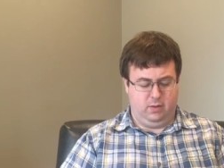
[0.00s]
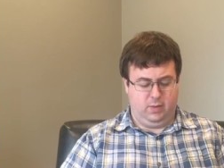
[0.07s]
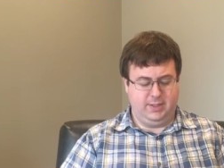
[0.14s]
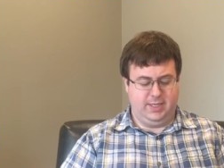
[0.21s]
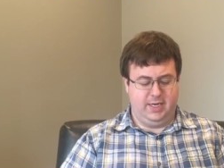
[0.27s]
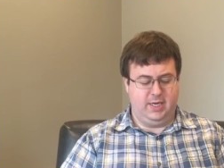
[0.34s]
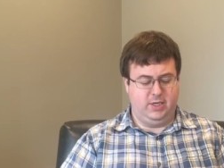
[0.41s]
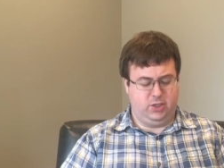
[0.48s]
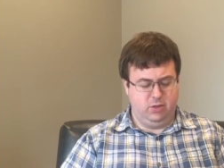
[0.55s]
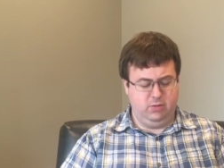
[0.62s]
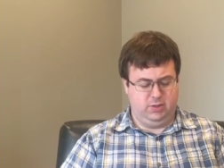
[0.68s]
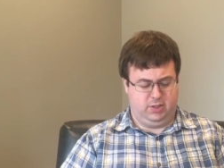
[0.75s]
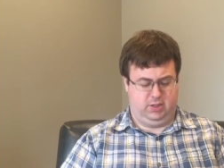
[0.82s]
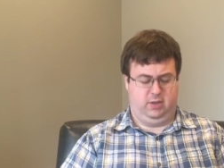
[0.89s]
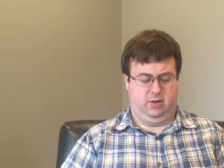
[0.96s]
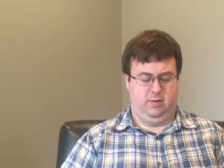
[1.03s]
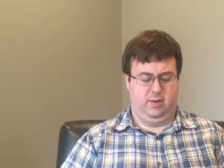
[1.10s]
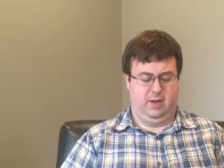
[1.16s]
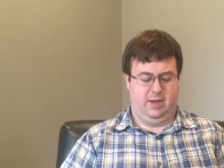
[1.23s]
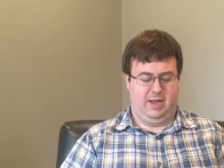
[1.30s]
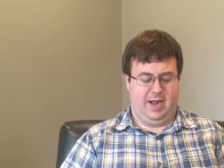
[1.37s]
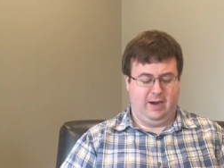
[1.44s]
what did he do to you?
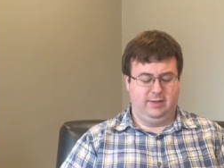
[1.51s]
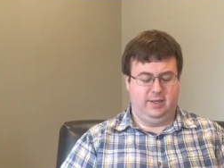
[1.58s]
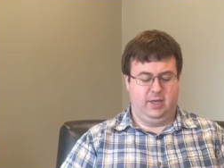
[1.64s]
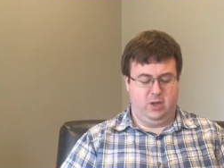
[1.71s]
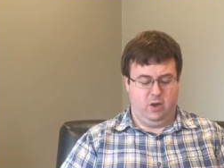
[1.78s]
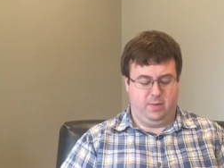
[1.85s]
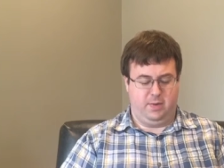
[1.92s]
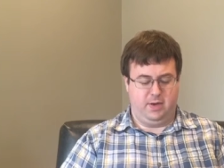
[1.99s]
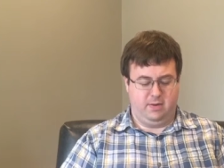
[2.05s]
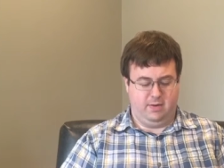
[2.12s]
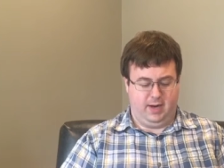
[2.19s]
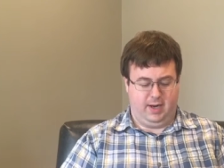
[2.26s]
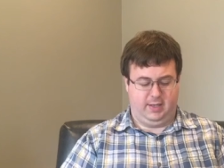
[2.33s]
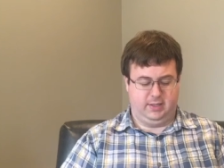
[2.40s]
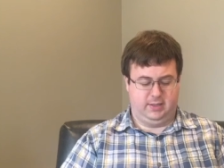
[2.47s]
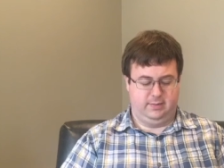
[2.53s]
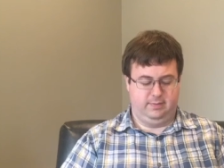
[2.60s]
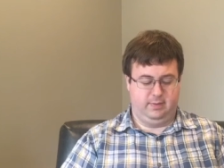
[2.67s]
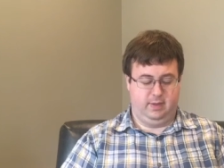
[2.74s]
How did he open your eyes?